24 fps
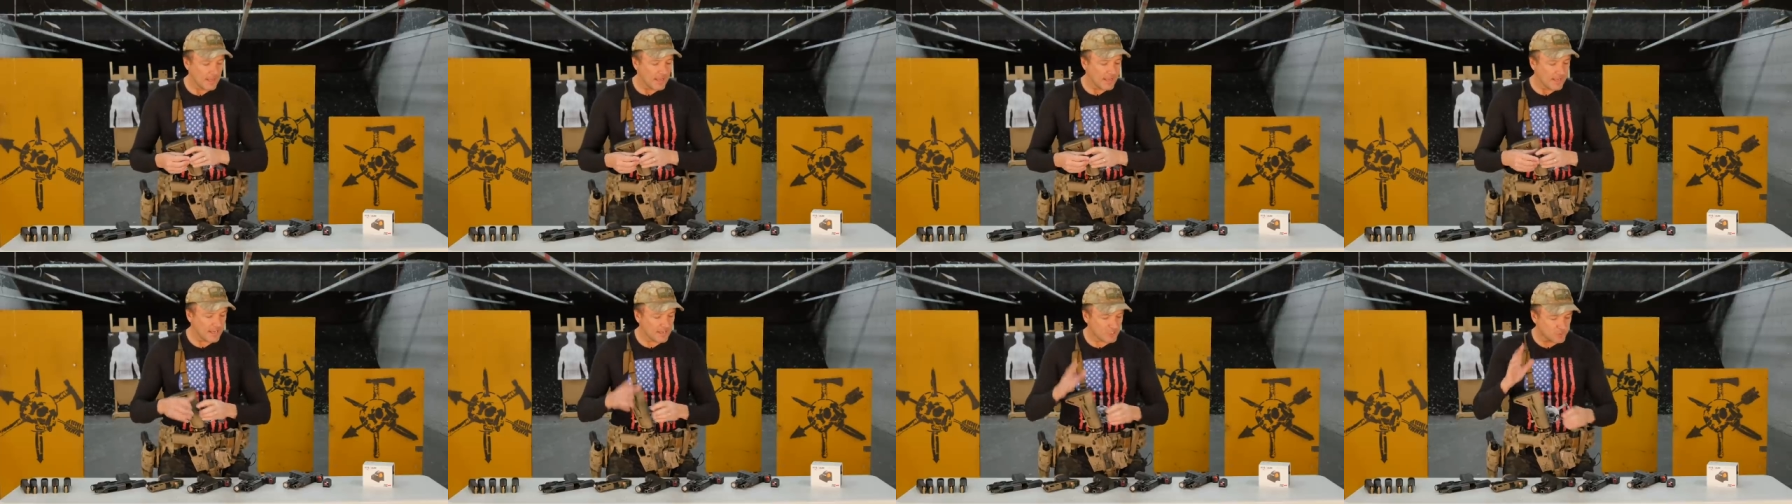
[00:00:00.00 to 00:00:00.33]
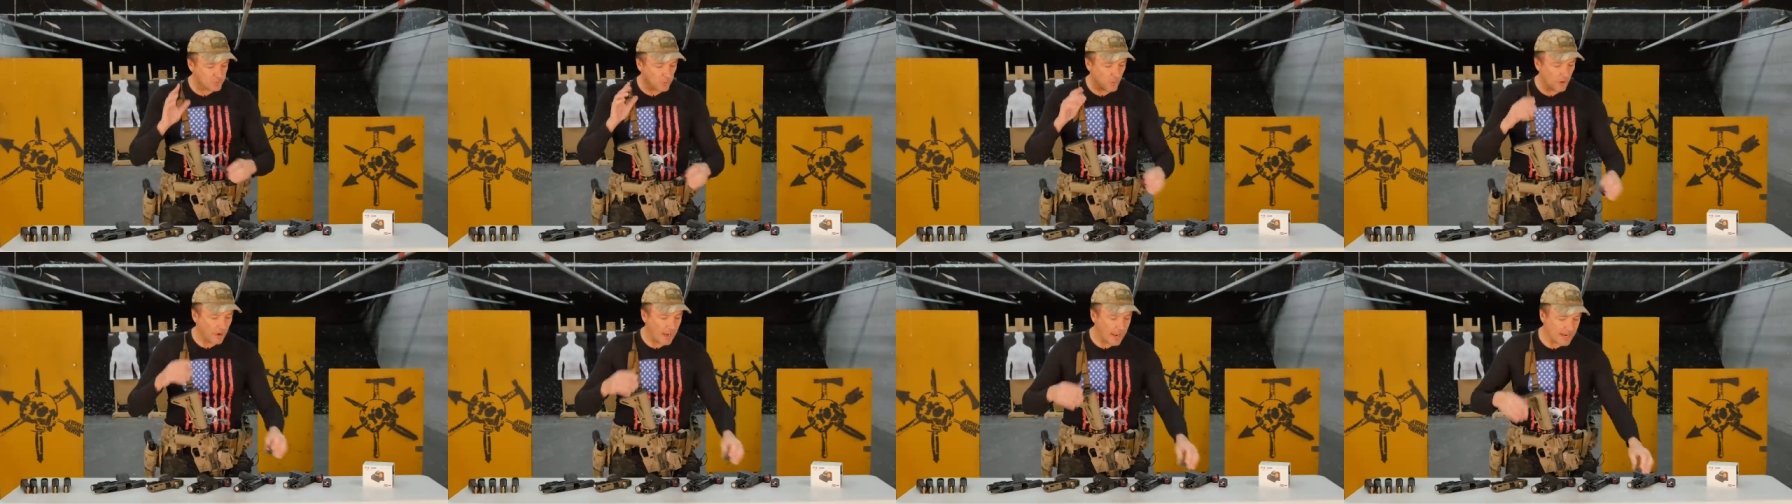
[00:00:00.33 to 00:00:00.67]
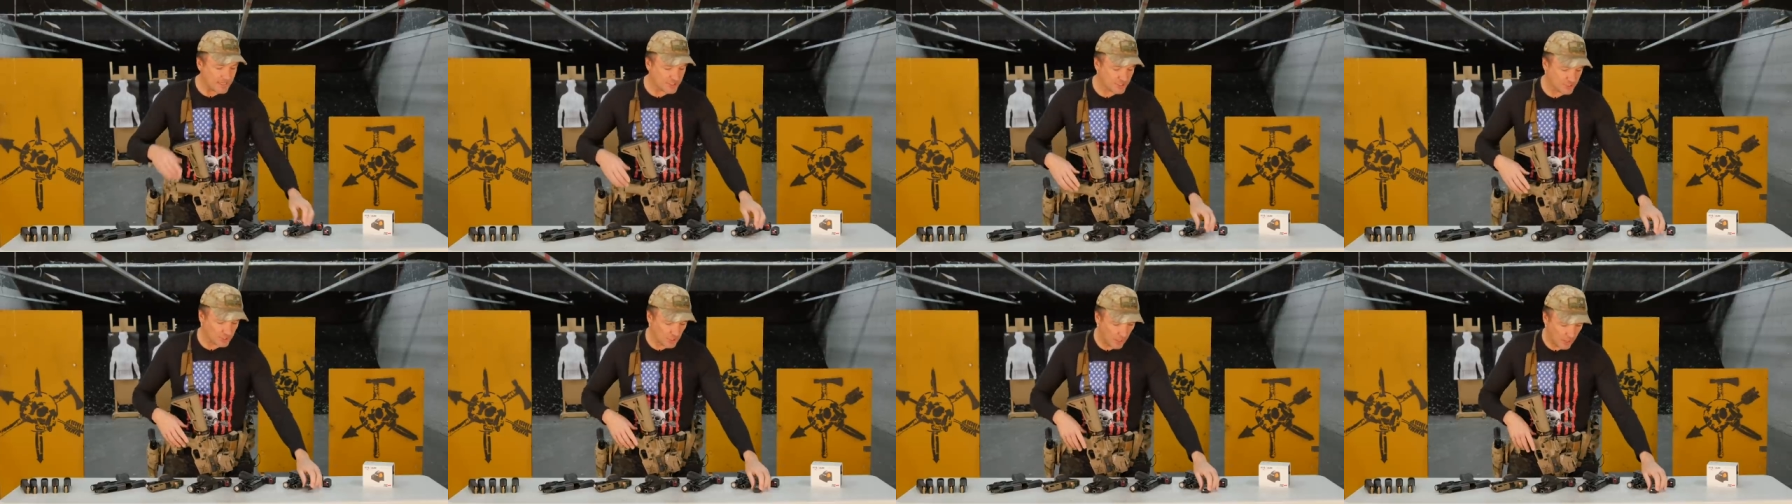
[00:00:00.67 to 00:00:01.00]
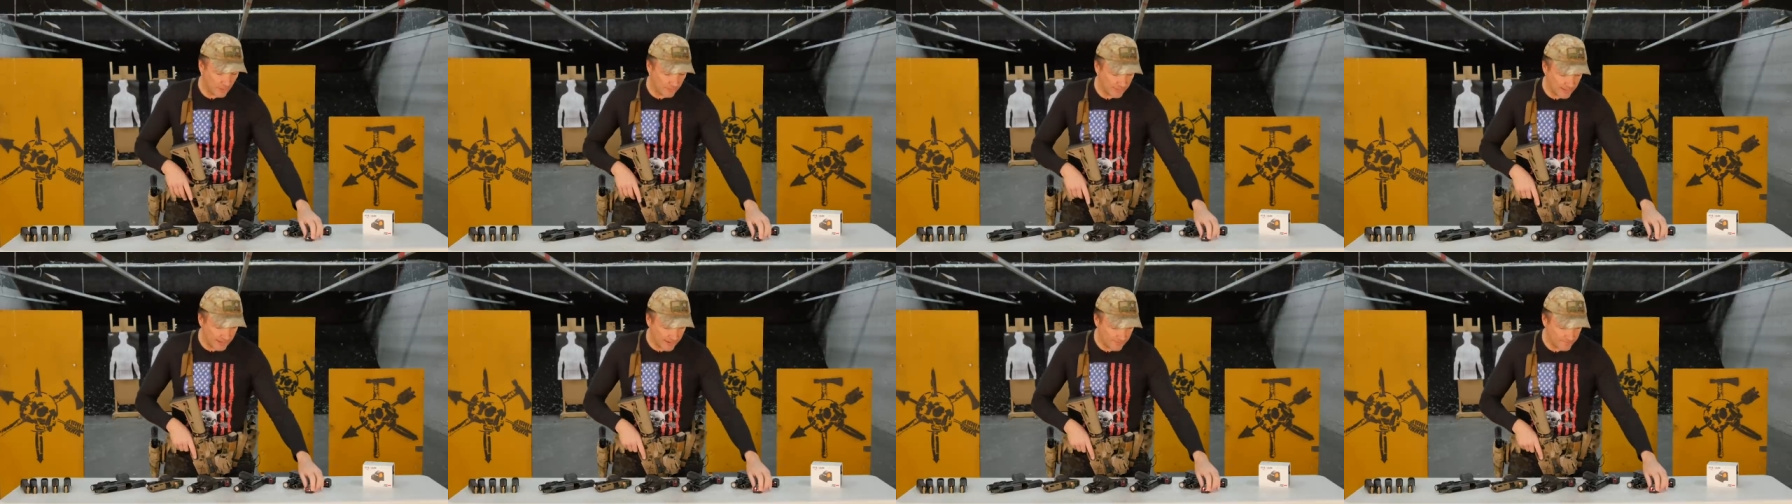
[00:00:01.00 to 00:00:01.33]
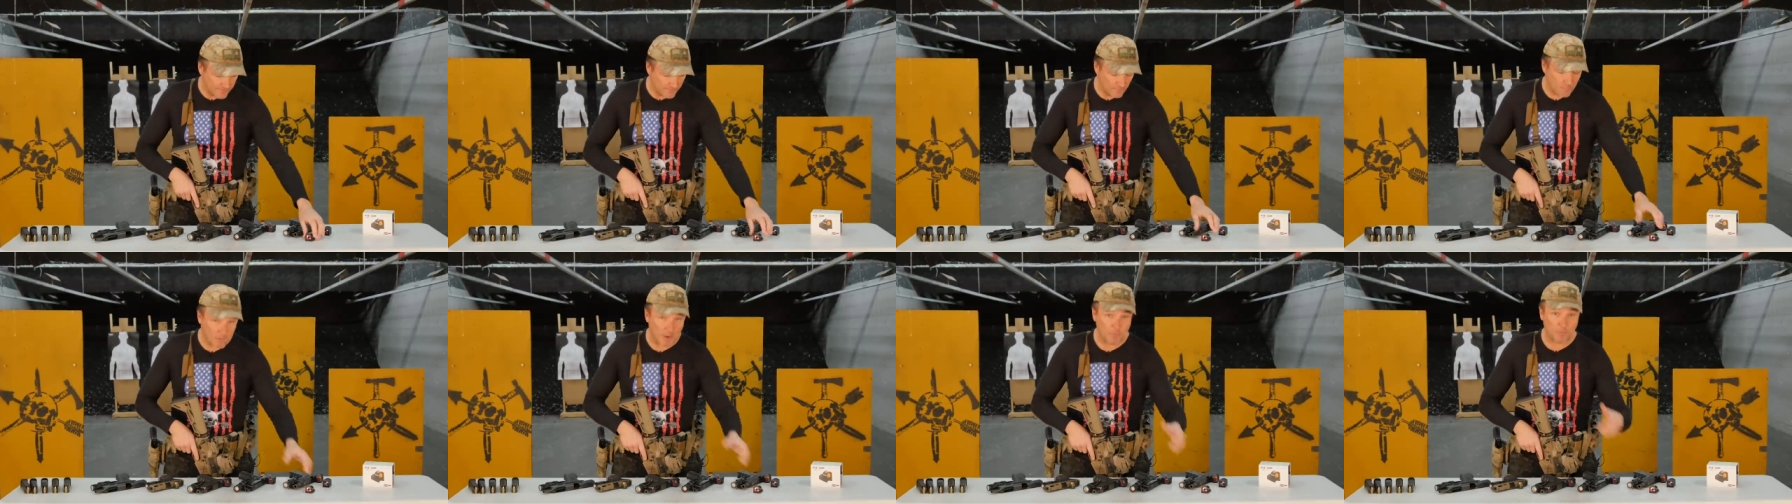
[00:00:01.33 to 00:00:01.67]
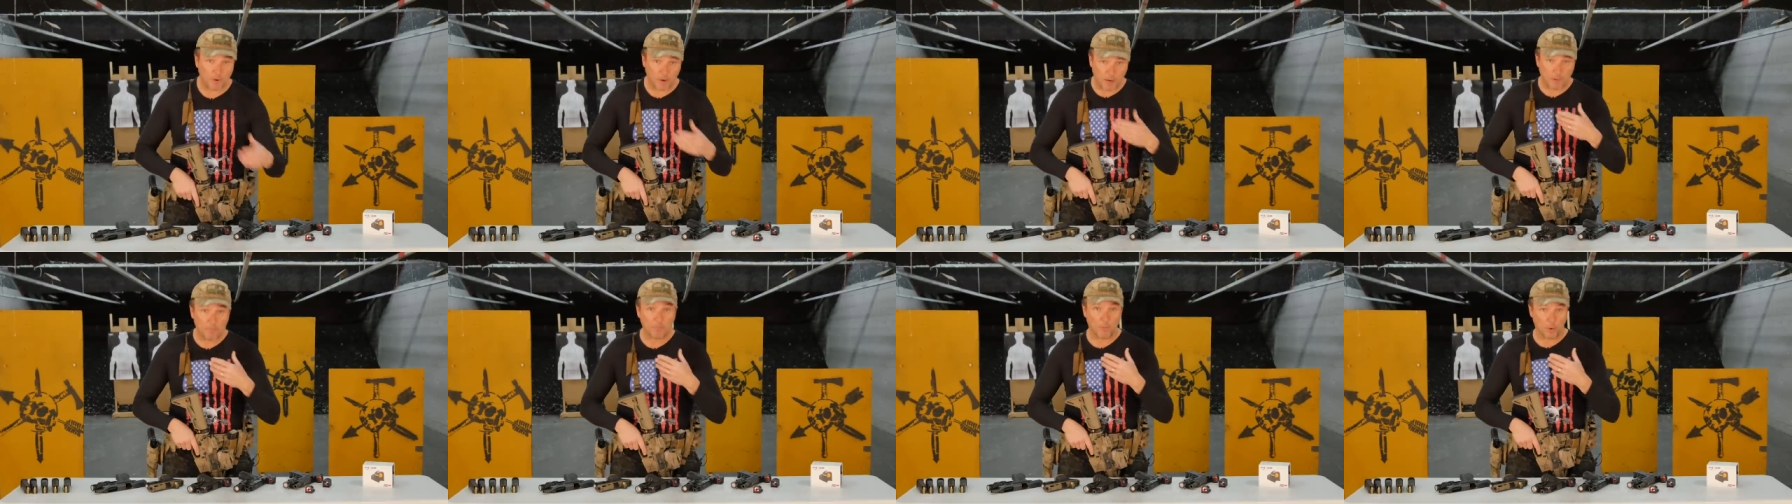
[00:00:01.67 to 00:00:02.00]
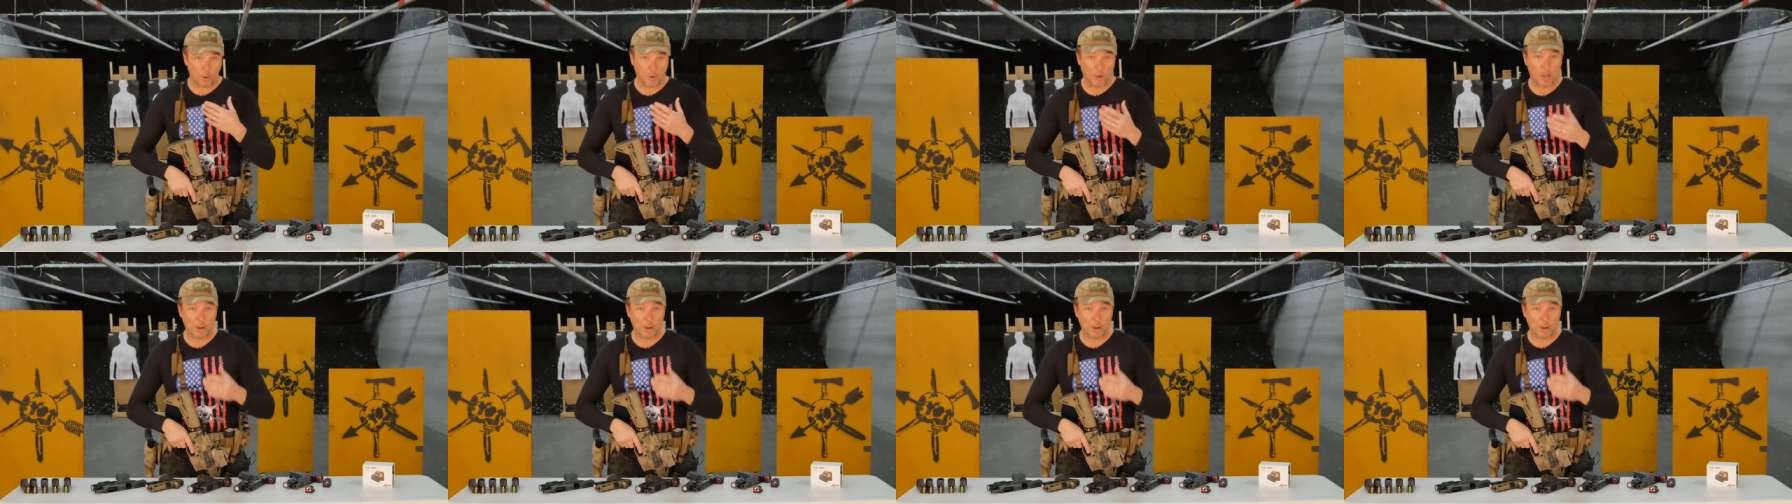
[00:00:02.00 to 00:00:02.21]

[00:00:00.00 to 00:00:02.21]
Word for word: Here's where I saw that. Remember, I'm,